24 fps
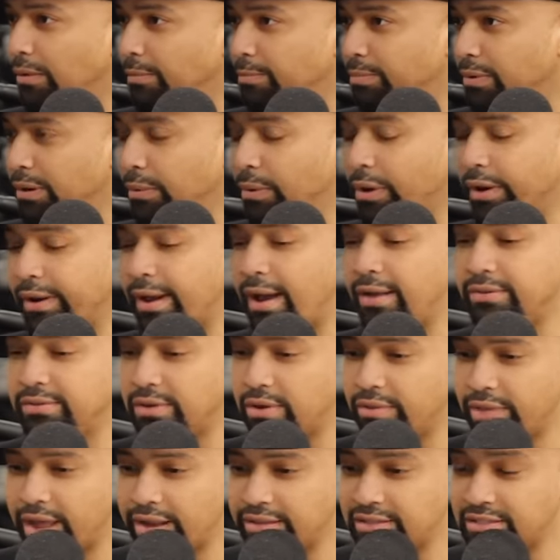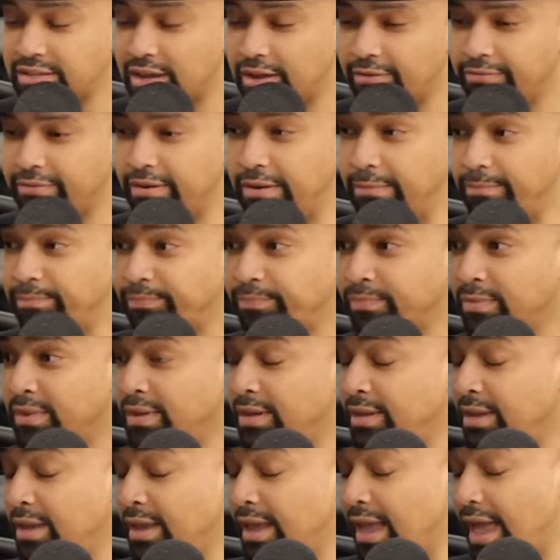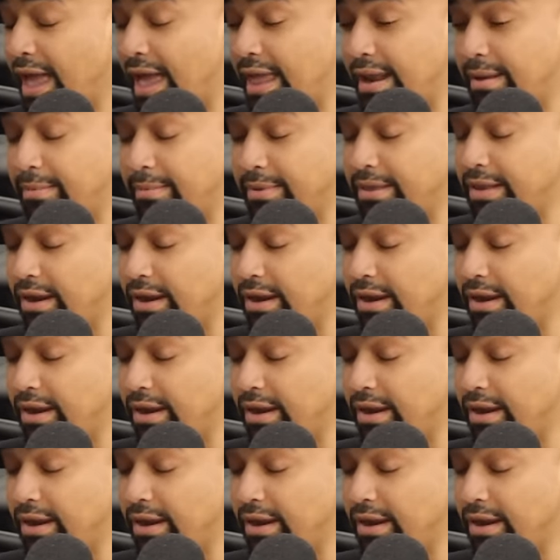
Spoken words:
pre-workouts and all that stuff. And